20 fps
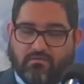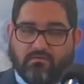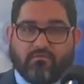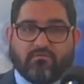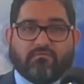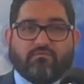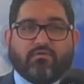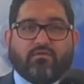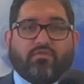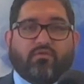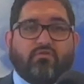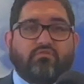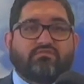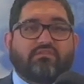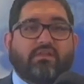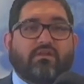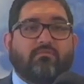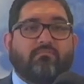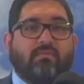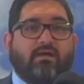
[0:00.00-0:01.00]
For those
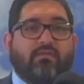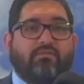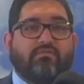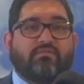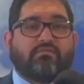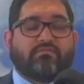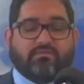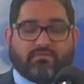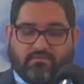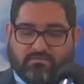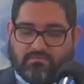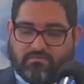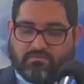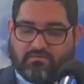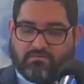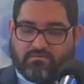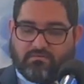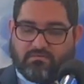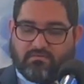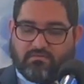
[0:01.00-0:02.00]
that are mothers,
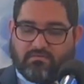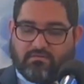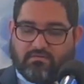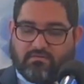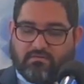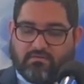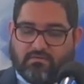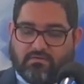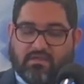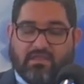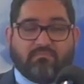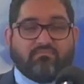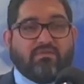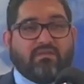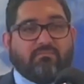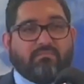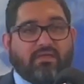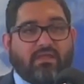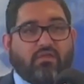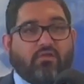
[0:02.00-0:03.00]
it may
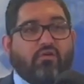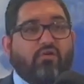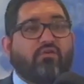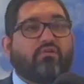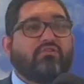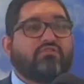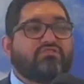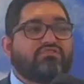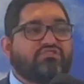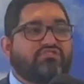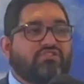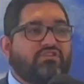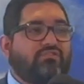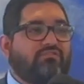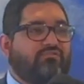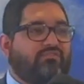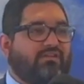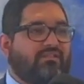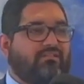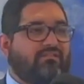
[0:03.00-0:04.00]
mean your children.